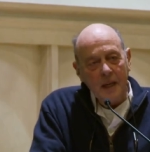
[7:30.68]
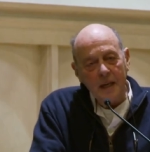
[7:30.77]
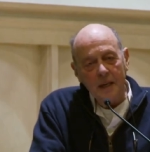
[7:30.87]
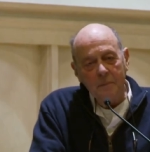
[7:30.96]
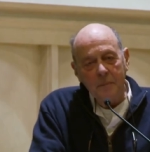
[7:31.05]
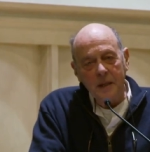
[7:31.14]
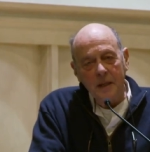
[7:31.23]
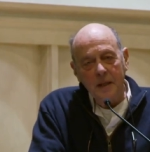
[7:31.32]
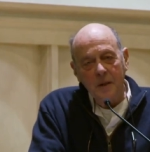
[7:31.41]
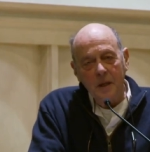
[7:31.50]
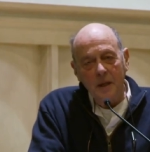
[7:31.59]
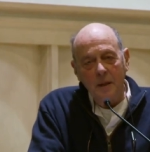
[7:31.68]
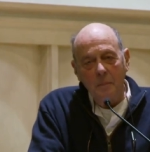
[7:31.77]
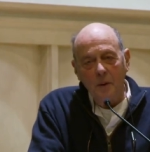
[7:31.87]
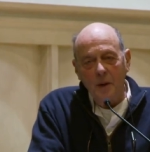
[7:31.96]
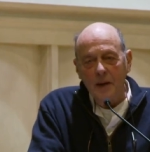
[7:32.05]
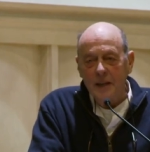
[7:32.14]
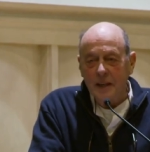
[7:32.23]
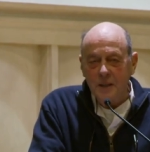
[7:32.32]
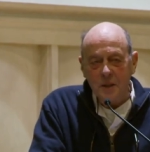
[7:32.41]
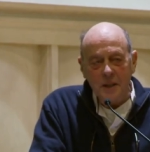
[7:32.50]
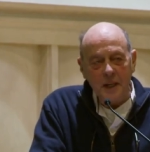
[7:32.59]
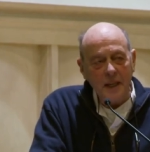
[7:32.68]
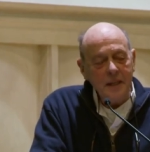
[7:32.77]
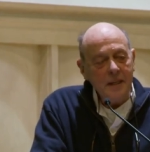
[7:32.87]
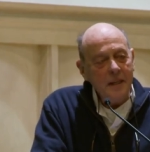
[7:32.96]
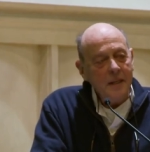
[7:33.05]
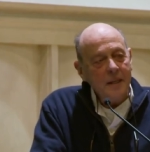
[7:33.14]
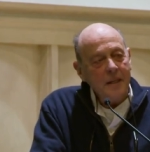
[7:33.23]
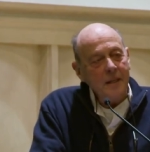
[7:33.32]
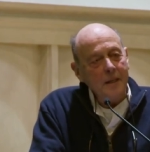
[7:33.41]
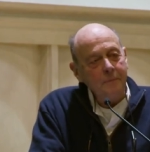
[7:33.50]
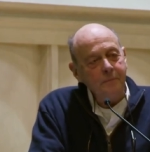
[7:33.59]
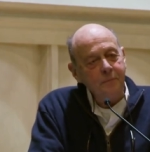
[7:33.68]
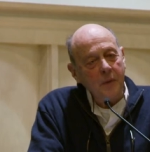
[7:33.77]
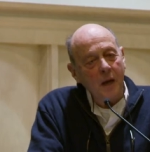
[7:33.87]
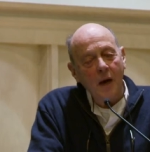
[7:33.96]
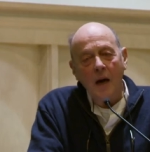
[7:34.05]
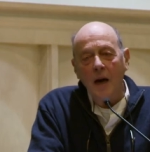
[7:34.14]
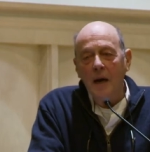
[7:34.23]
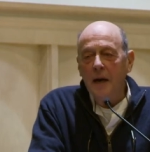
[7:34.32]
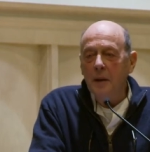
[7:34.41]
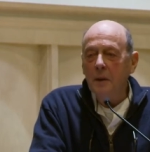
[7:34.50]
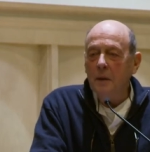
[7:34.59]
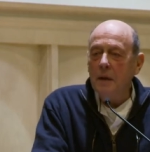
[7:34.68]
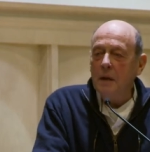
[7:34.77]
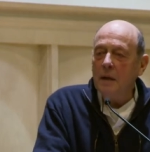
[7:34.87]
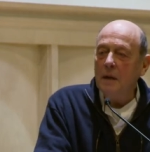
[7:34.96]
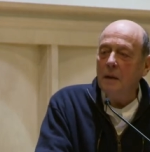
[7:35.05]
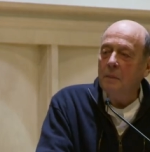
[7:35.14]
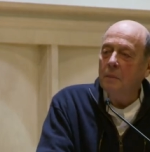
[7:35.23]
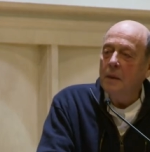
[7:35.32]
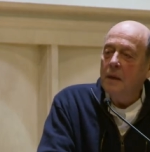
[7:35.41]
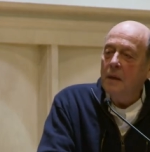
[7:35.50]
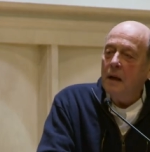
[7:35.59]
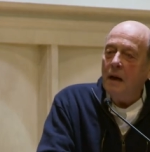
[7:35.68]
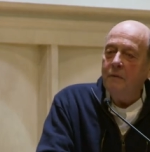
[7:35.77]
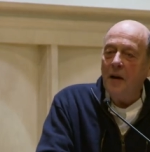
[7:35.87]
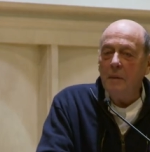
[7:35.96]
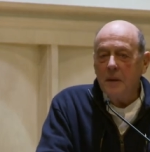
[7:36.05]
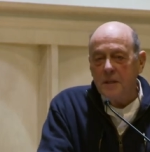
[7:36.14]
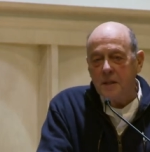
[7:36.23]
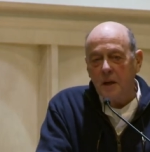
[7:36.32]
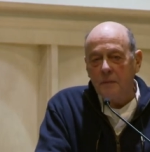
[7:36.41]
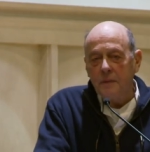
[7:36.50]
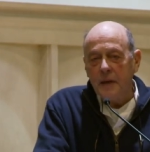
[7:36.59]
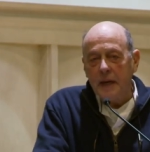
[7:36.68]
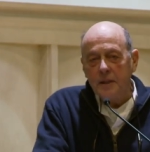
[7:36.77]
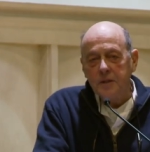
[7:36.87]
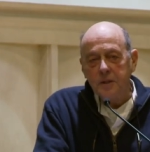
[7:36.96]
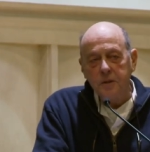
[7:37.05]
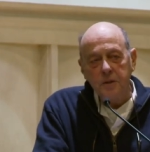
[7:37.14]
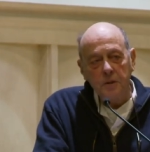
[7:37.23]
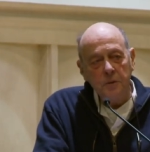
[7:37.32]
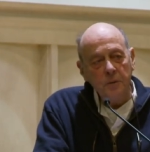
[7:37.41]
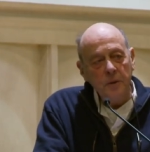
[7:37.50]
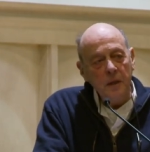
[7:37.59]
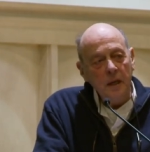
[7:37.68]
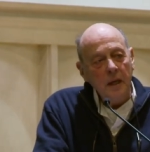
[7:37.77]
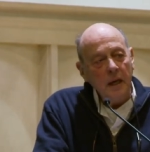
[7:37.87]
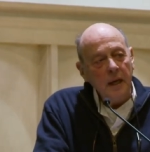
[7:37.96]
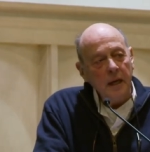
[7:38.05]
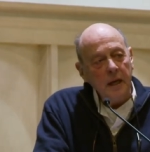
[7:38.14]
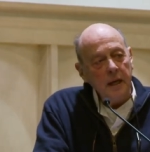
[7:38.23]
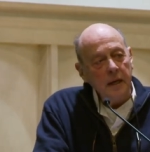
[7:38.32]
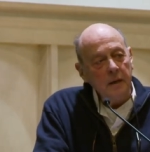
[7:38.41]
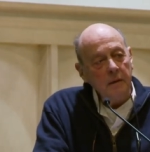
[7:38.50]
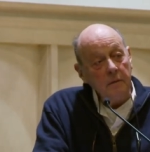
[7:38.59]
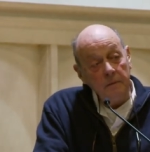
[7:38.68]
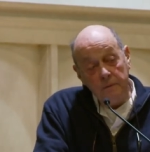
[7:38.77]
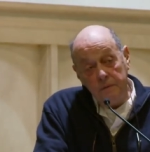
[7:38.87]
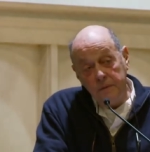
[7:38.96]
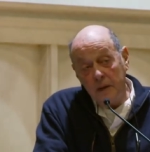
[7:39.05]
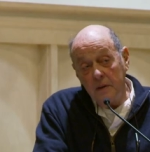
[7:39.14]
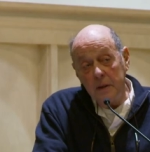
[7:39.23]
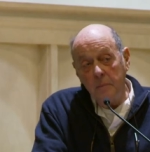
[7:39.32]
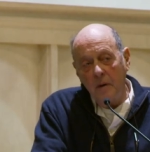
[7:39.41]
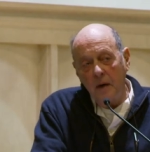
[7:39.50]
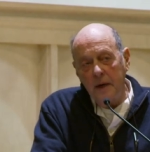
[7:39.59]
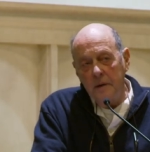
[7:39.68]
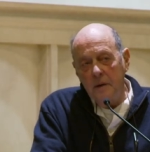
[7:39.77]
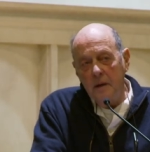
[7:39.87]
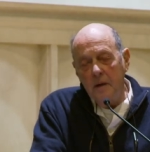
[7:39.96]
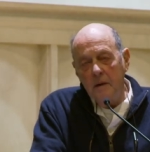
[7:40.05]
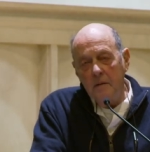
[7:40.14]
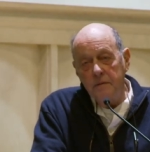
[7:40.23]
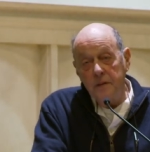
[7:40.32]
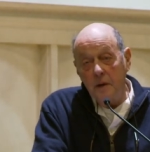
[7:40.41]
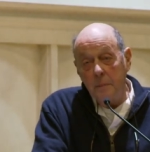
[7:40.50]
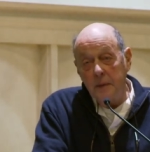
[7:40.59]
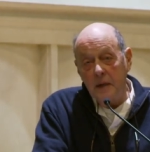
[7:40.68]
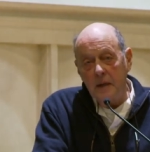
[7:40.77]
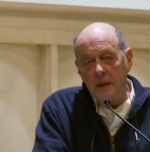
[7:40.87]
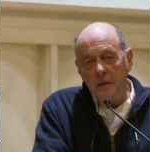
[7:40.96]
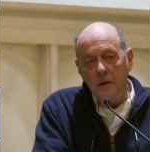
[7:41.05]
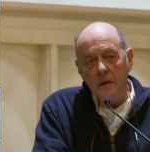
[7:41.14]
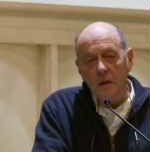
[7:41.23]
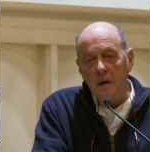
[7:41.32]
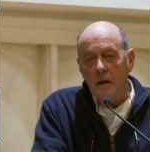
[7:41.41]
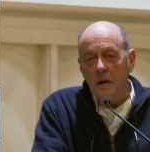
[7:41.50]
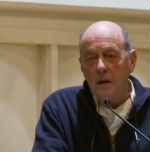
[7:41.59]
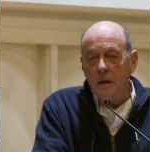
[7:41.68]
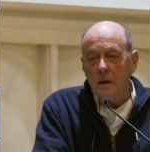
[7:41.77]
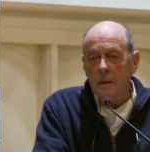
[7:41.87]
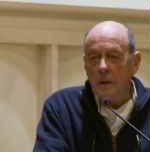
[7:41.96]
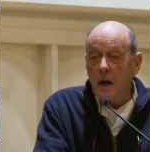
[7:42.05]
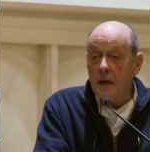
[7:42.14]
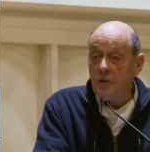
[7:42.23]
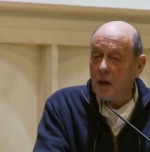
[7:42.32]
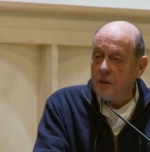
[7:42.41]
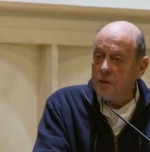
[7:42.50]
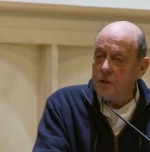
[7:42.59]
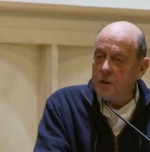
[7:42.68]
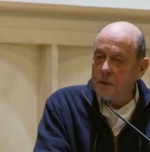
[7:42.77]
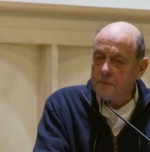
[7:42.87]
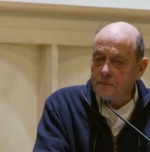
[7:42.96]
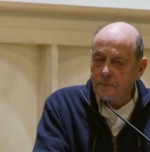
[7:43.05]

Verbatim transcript: And being a good little boy, at least then, um, I, uh, I found myself next to a very bright Philippine uh, hydrologist.